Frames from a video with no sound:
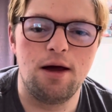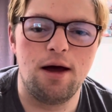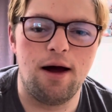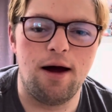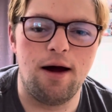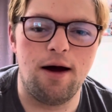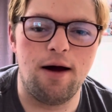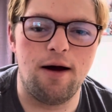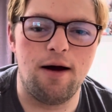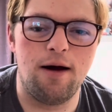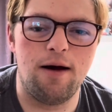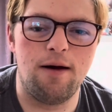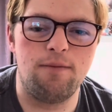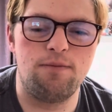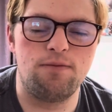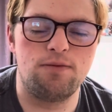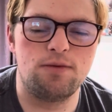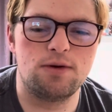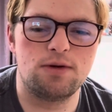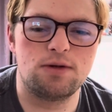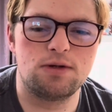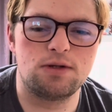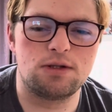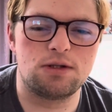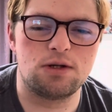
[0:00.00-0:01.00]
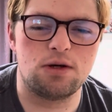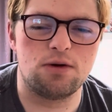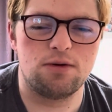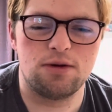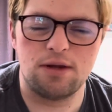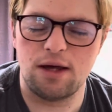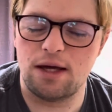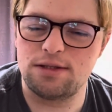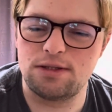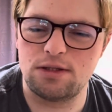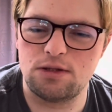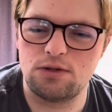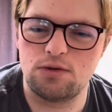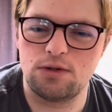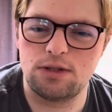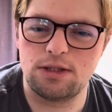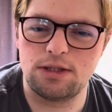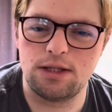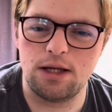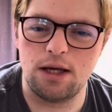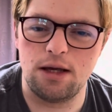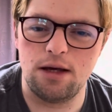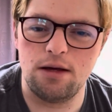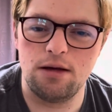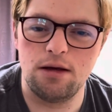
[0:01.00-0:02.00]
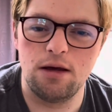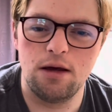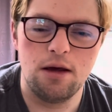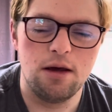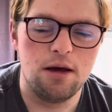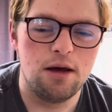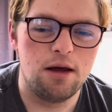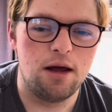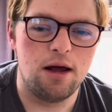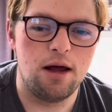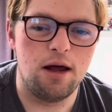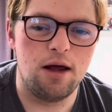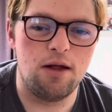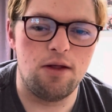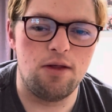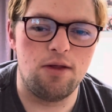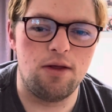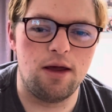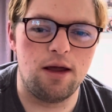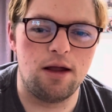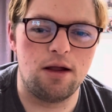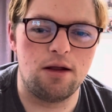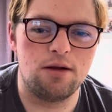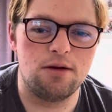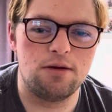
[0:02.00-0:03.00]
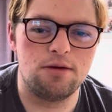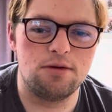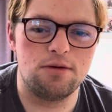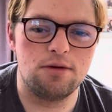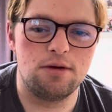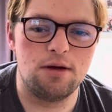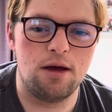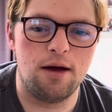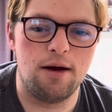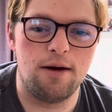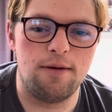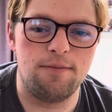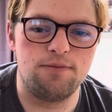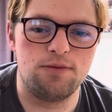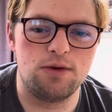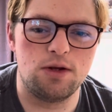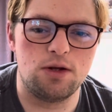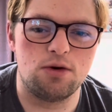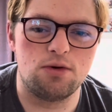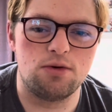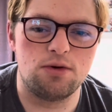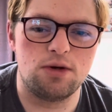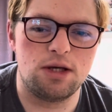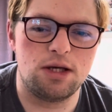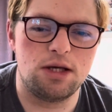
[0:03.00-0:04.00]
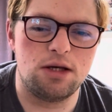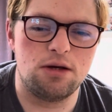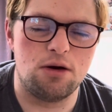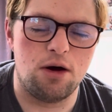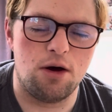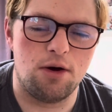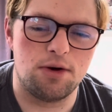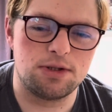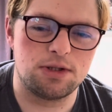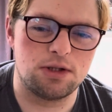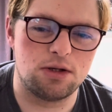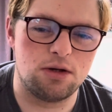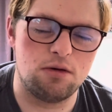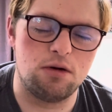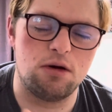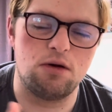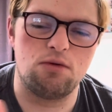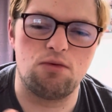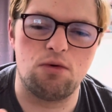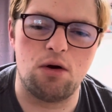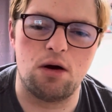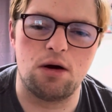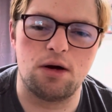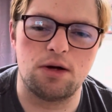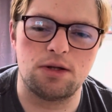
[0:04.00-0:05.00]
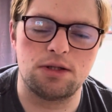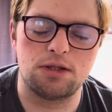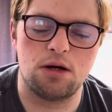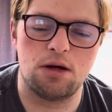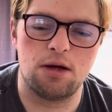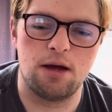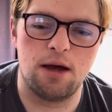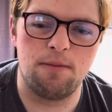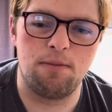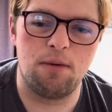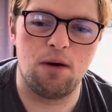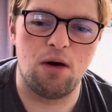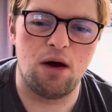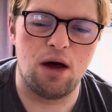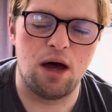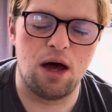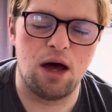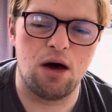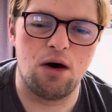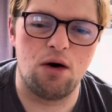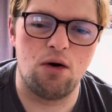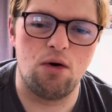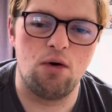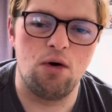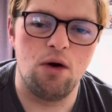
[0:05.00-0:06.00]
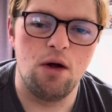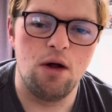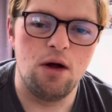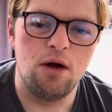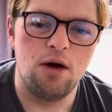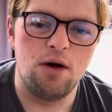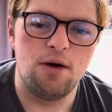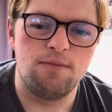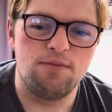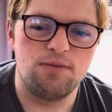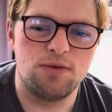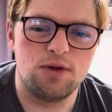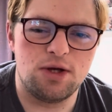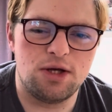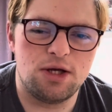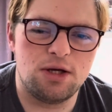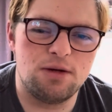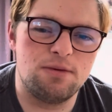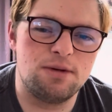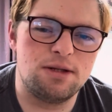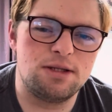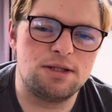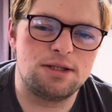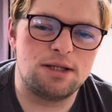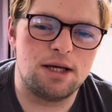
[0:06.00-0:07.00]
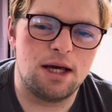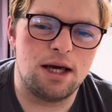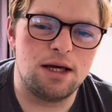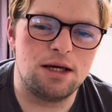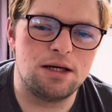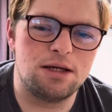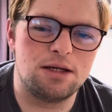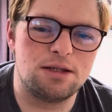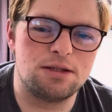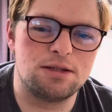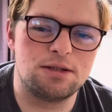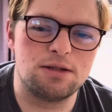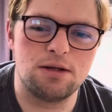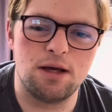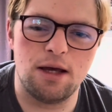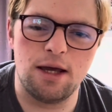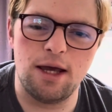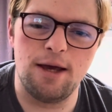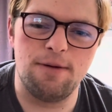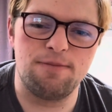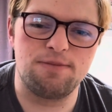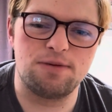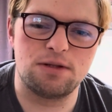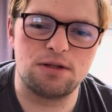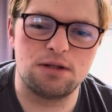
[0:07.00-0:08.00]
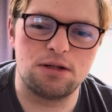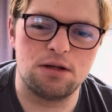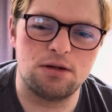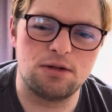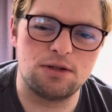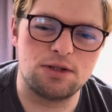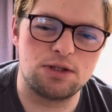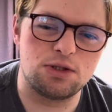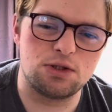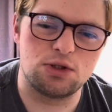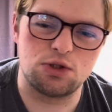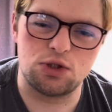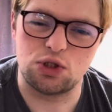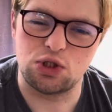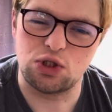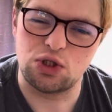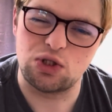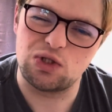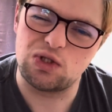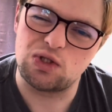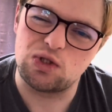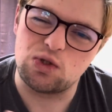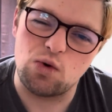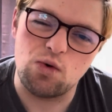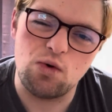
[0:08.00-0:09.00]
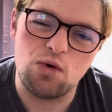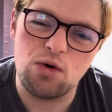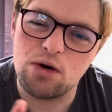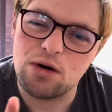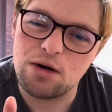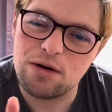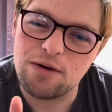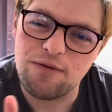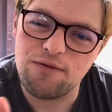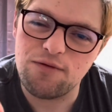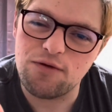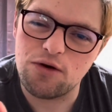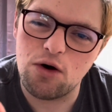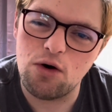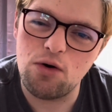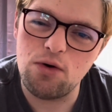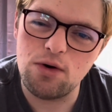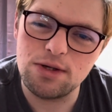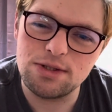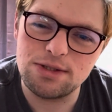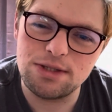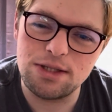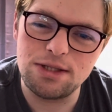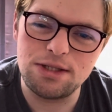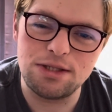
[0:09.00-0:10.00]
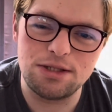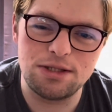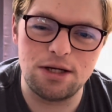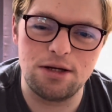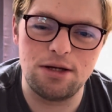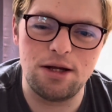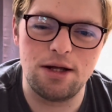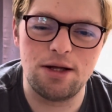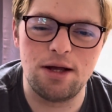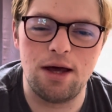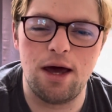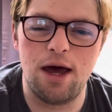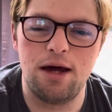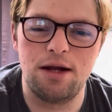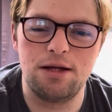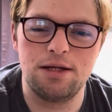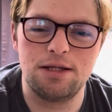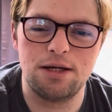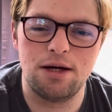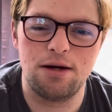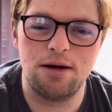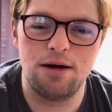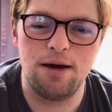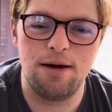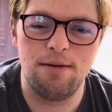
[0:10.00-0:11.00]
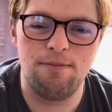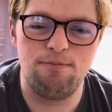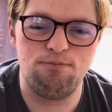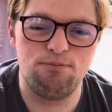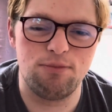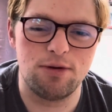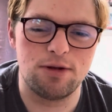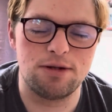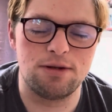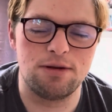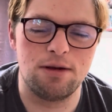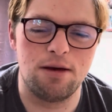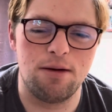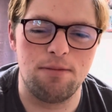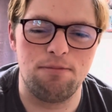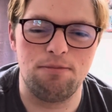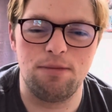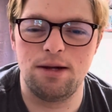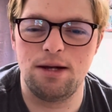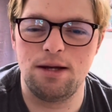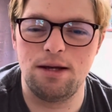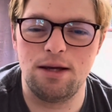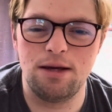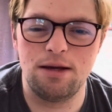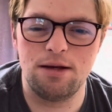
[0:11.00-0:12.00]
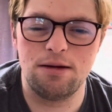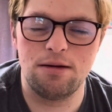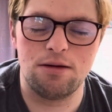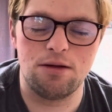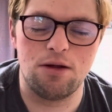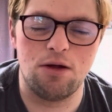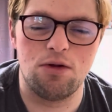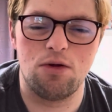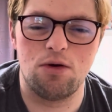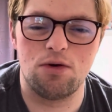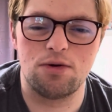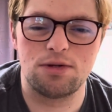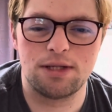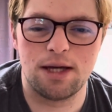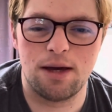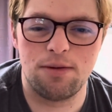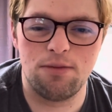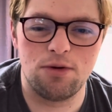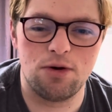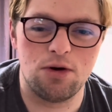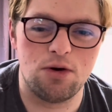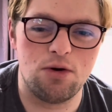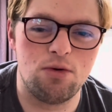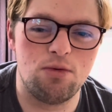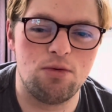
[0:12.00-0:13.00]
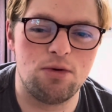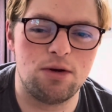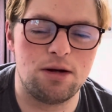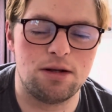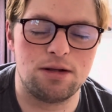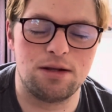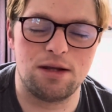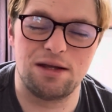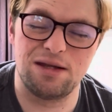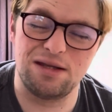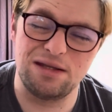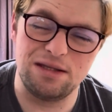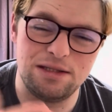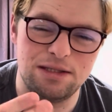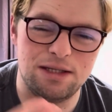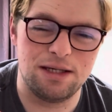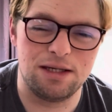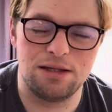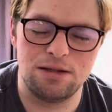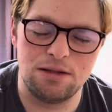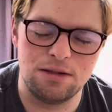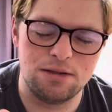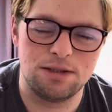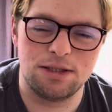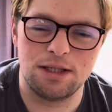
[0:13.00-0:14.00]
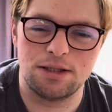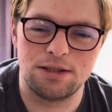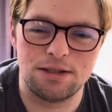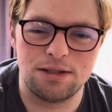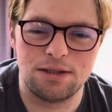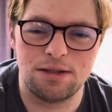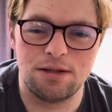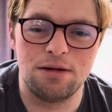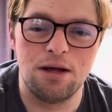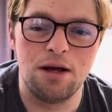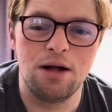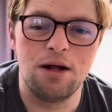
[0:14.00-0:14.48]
Um, so that's interesting. And then, um, you know, he, also hearing Raka talking about how humans and apes sort of coexisted at, at a time, but many a long time ago, and that doesn't